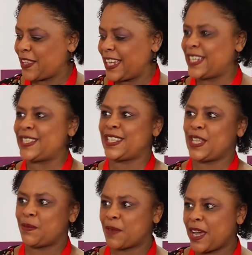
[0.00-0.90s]
Hades, and
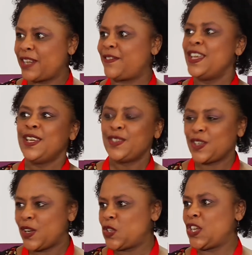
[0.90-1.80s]
they kind of
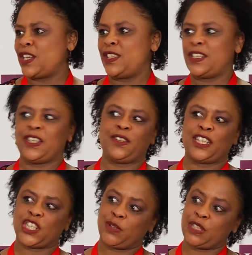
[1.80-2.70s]
negotiated the deal
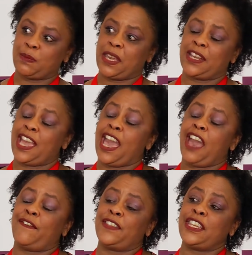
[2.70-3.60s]
that she would spend
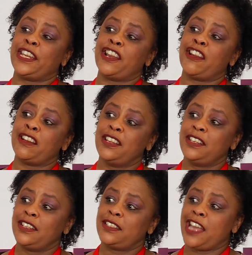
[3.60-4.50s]
half of the year
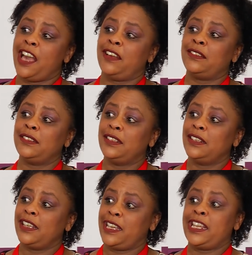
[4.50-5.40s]
down
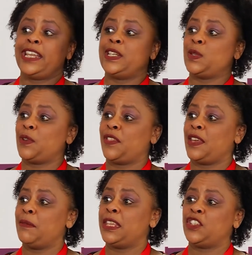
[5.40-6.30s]
in Hades with
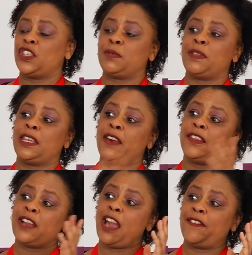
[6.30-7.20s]
him, and then she'd spend the
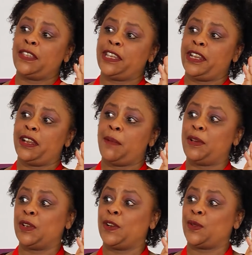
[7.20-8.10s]
other half of the year up
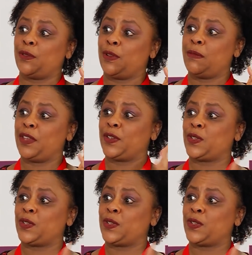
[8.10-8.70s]
on Earth with her mother.